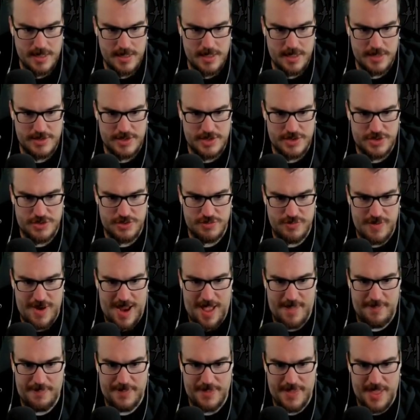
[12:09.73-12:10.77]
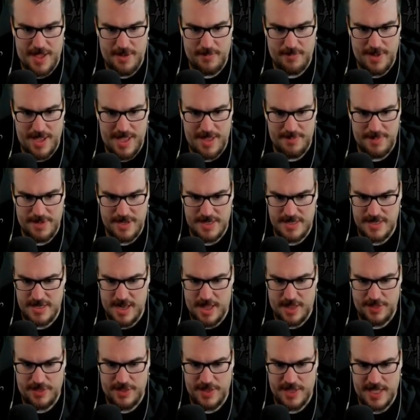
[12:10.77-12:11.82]
There's a trap that way, but
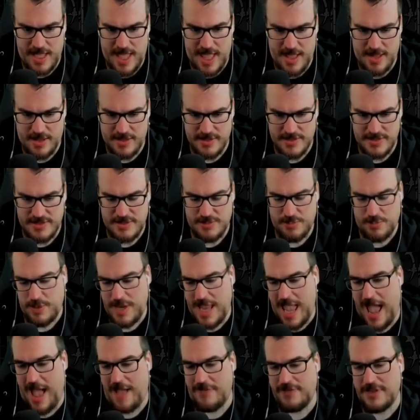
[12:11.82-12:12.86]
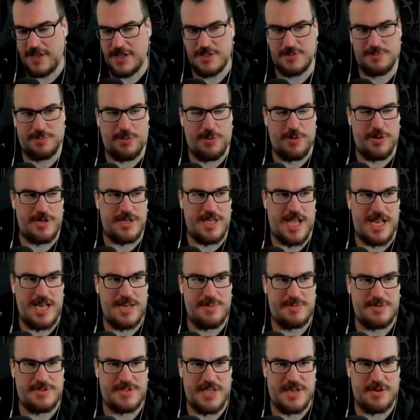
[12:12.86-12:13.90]
nothing else. We have to explore
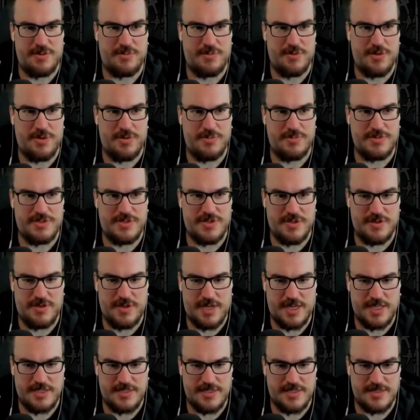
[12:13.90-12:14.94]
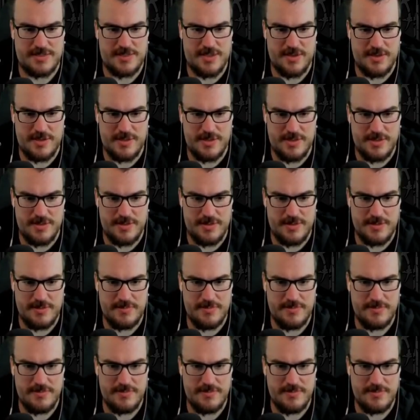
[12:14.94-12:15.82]
90% of rooms, so I guess let's go ahead and do it.